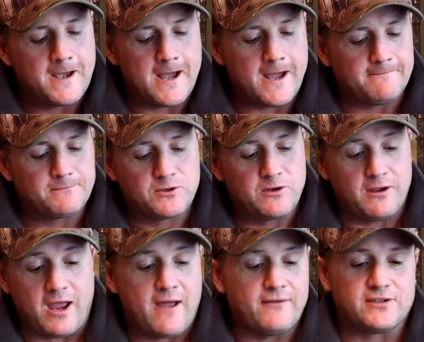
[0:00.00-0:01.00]
So
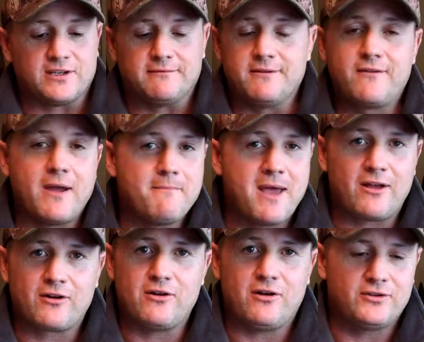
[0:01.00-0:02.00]
obviously, you've got
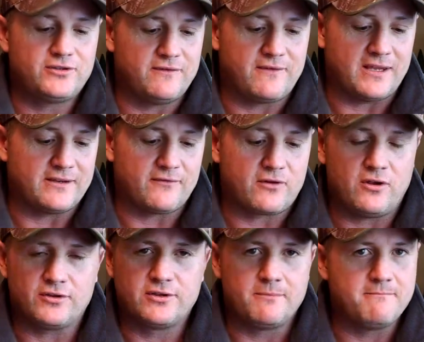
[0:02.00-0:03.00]
mallard calls, you've got different
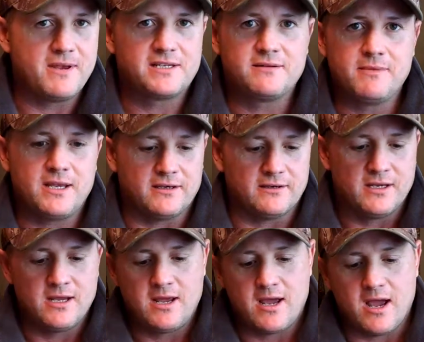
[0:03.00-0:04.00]
calls, mix them in.
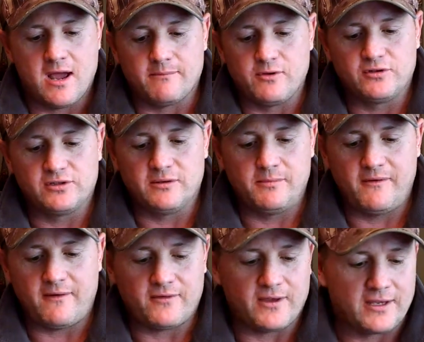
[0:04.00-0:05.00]
Use a little bit
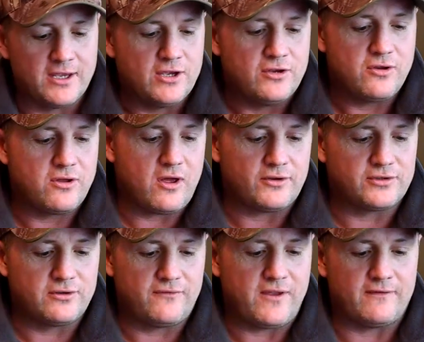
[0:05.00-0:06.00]
of everything. You can
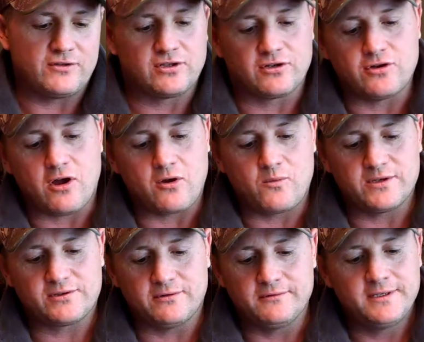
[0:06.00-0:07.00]
also do, if you have just a dog
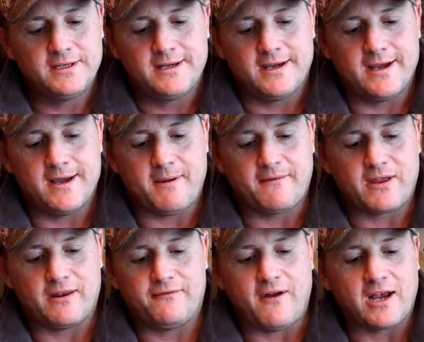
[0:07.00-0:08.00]
whistle, I've
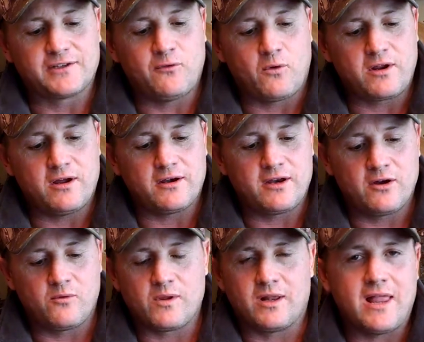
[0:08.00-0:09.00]
got a Fox 40 on
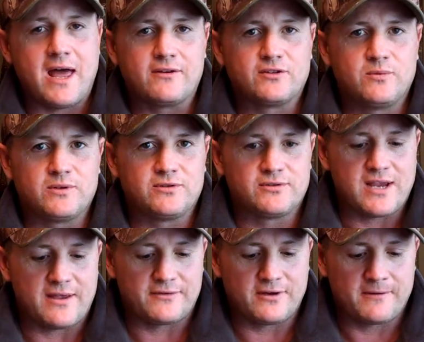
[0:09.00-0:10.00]
here, one of the loudest whistles
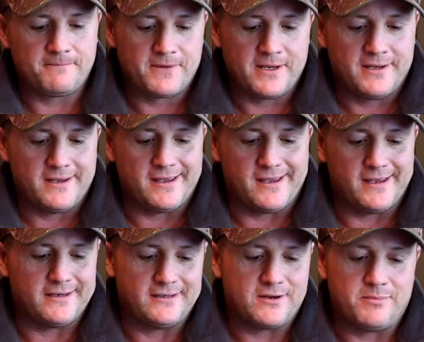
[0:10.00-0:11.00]
out there,
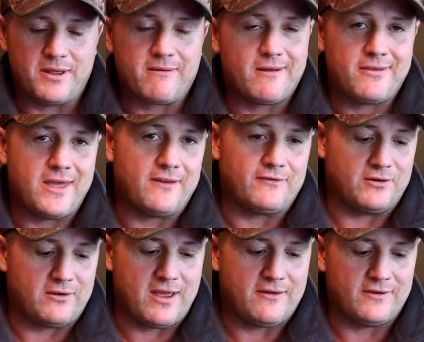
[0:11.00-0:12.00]
and you can play around with that if you
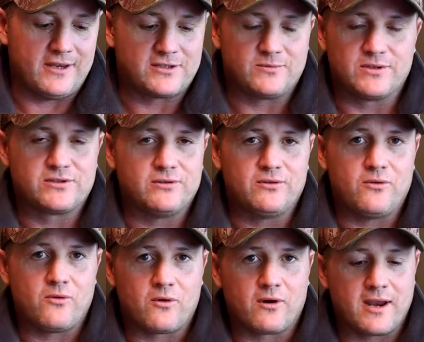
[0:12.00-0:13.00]
don't have an X whistle
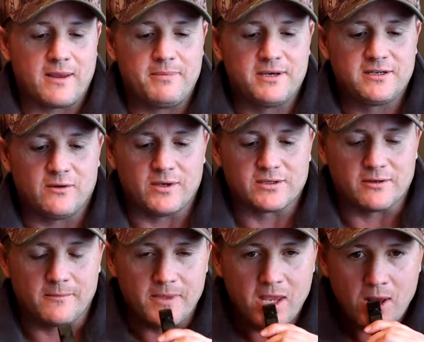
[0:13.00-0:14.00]
or a pintail
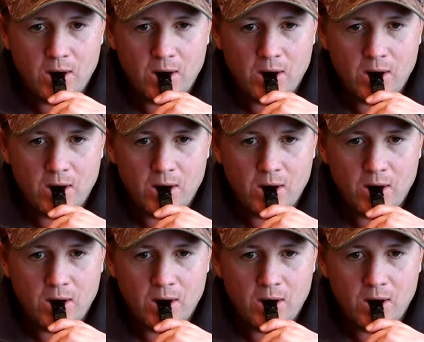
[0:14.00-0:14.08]
whistle.